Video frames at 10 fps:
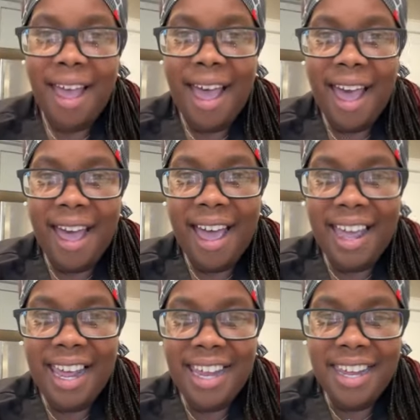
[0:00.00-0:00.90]

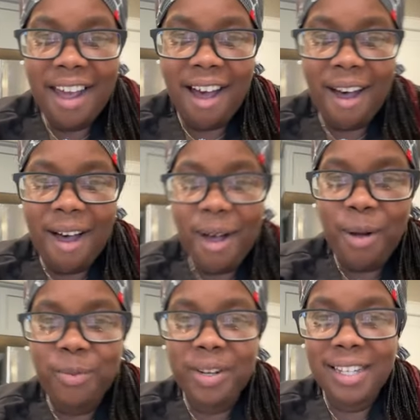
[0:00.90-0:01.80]
Hey
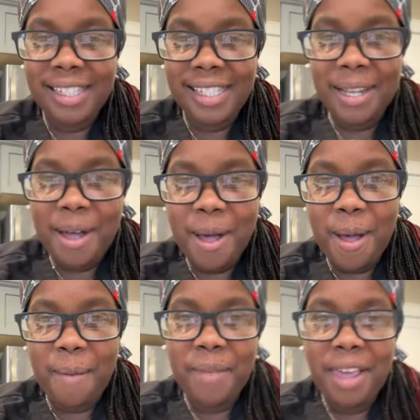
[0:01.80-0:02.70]
y'all, what's
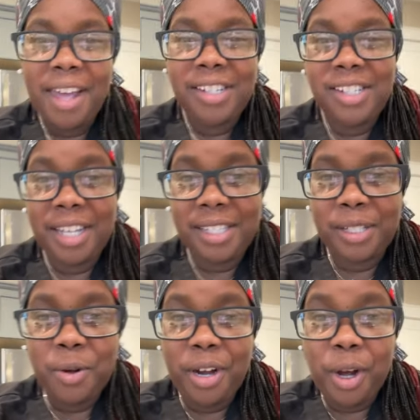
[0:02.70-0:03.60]
up? Just
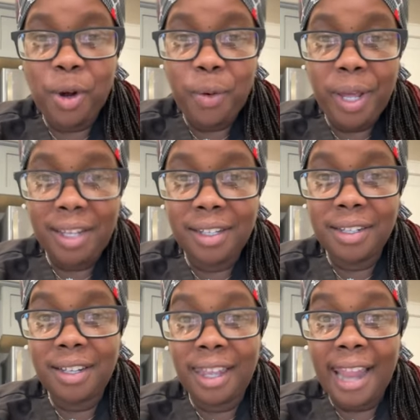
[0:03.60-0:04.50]
doing a quick
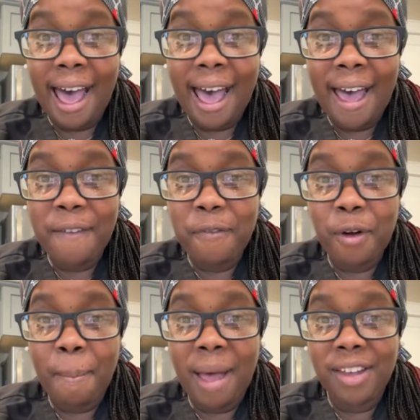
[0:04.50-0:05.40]
little live
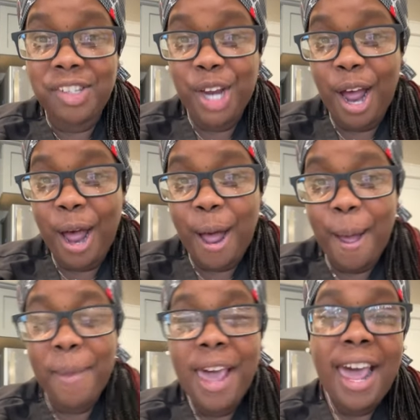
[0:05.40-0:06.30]
from my
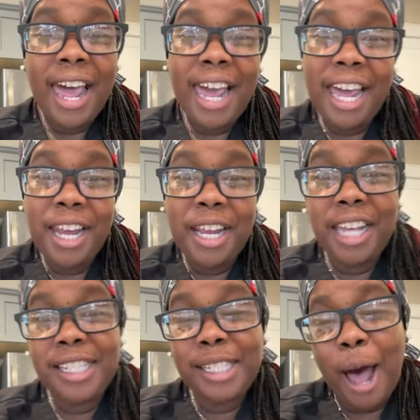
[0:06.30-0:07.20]
job. It
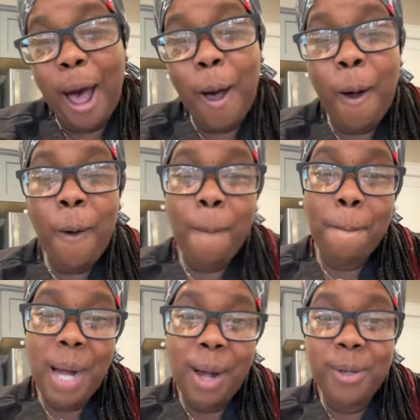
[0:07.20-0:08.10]
is
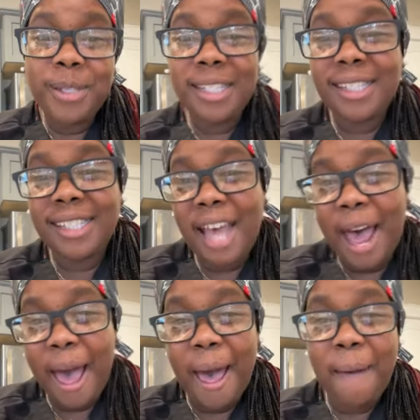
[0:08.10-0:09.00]
almost
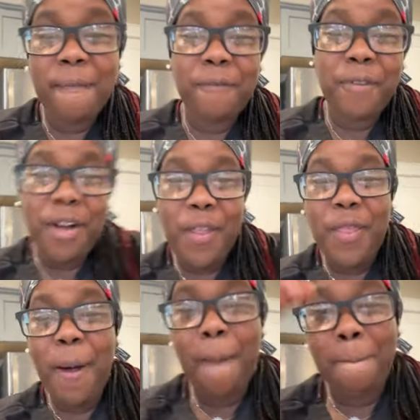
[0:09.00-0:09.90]
time for
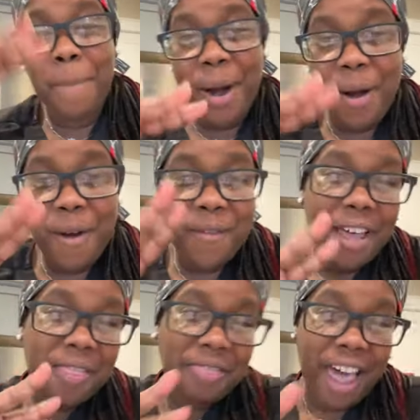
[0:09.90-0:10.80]
the
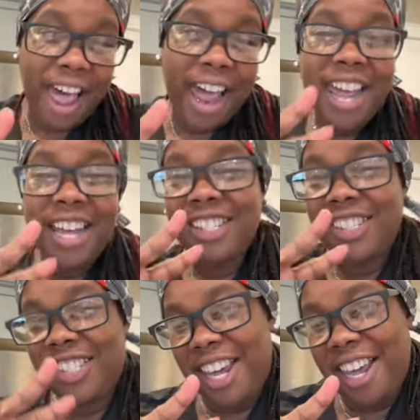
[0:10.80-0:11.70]
birthday
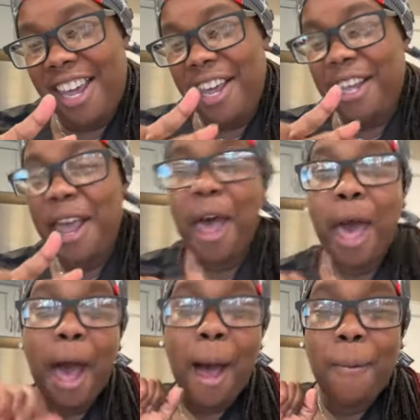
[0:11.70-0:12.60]
chick.
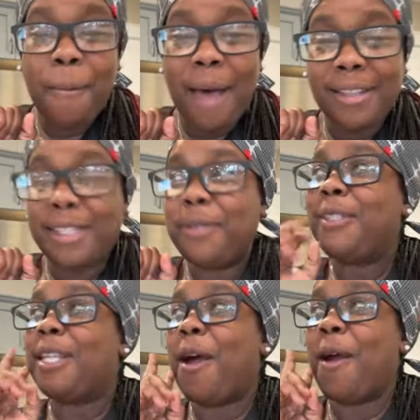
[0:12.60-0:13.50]
I'm about to
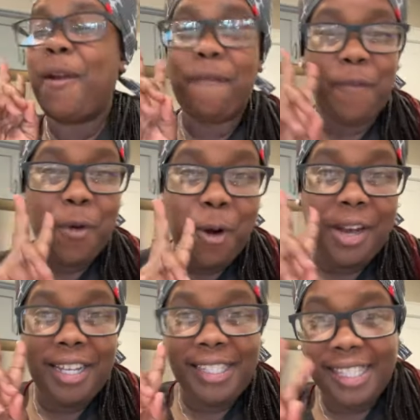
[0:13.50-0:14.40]
turn
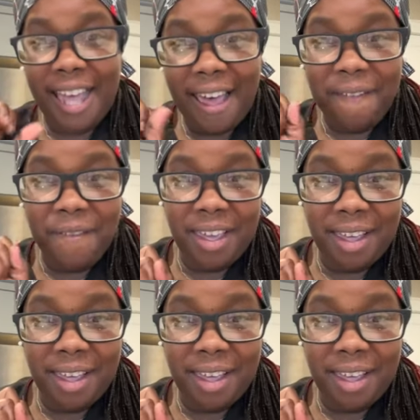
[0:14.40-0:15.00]
47